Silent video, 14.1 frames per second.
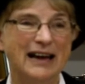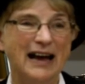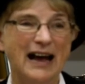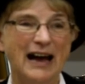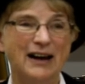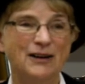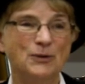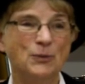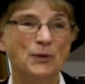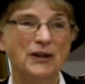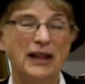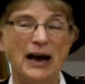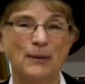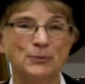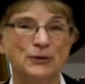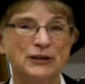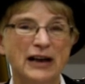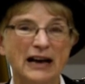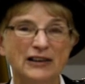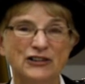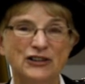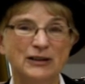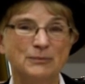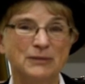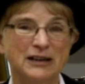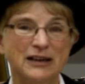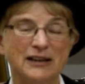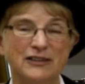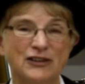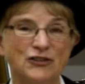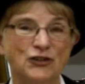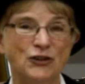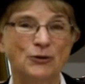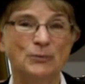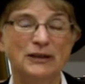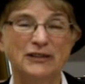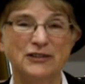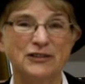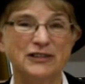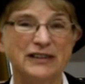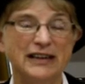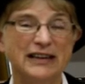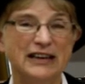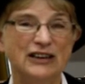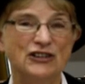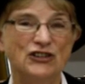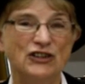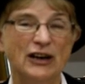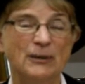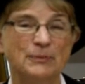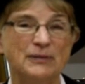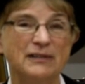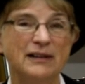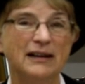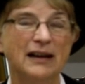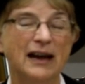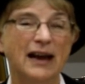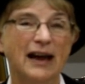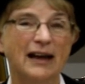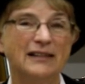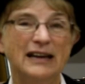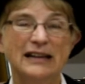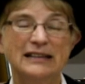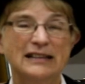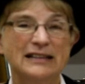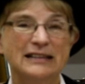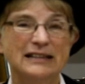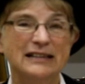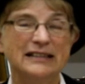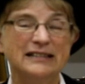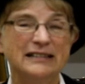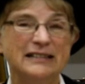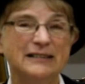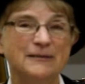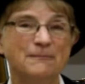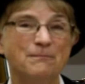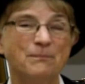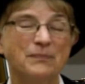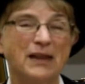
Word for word: out without protection because the Germans are sinking ships. And they didn't listen.